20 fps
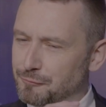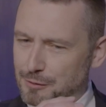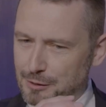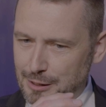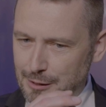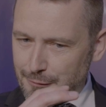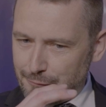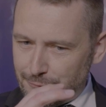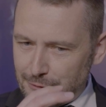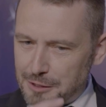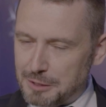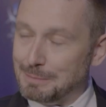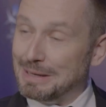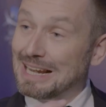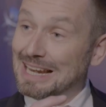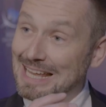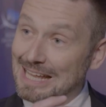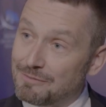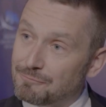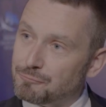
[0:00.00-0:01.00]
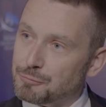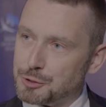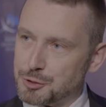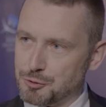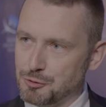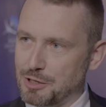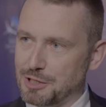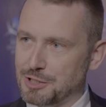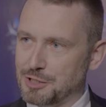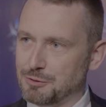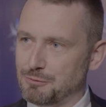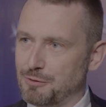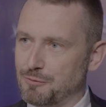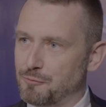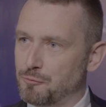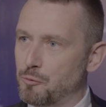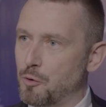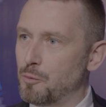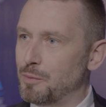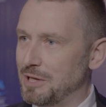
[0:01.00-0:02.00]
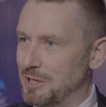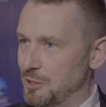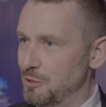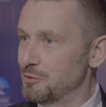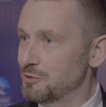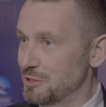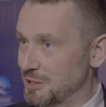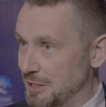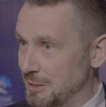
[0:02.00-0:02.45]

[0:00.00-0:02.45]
kind of fundamental infrastructure of what we use to